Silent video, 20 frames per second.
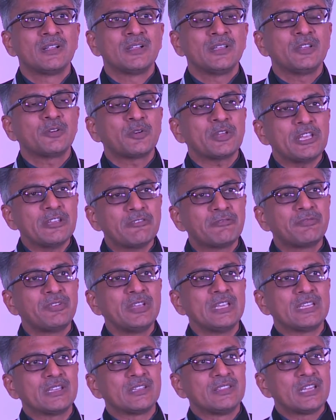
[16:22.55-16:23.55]

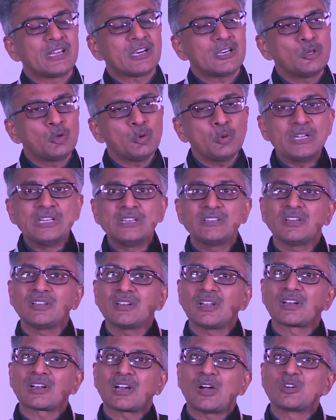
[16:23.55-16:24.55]
there are 2
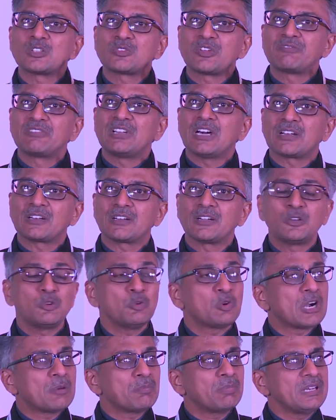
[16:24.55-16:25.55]
internal rounds we've done. 2
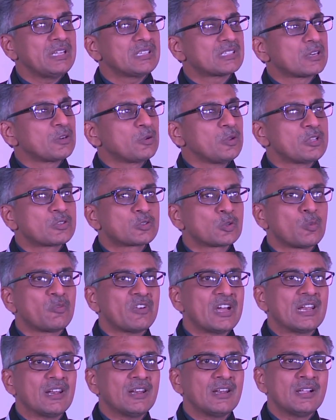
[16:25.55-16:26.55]
companies are doing so
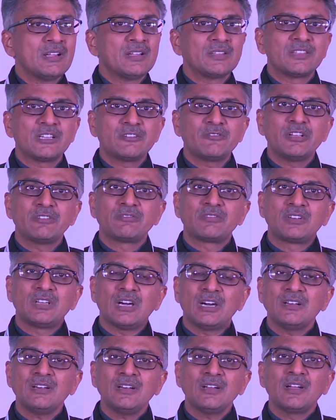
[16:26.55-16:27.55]
well that we have
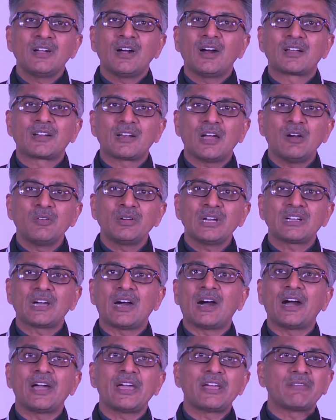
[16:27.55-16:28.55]
done a round at a
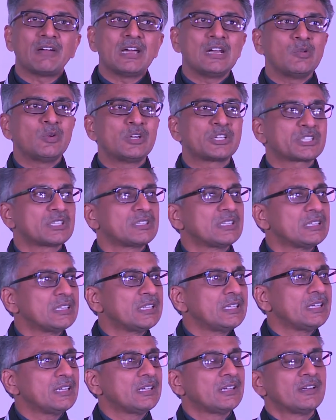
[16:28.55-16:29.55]
higher valuation than
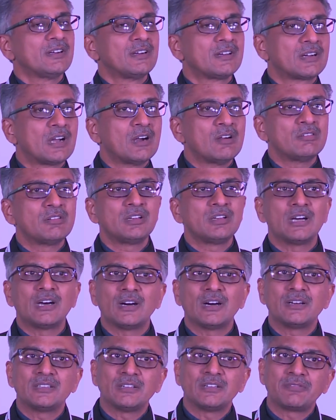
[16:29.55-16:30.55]

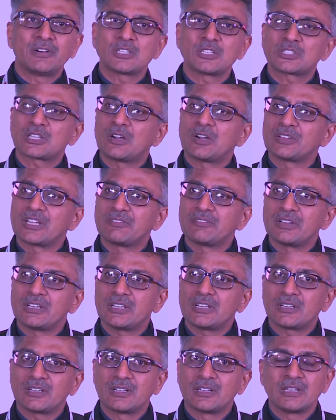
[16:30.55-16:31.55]
the first round that we
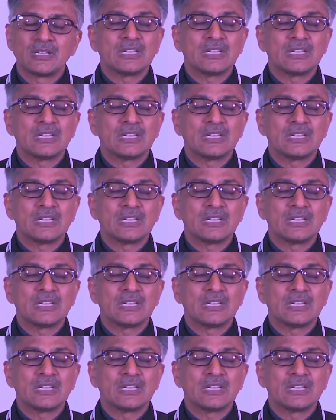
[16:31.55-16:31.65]
did.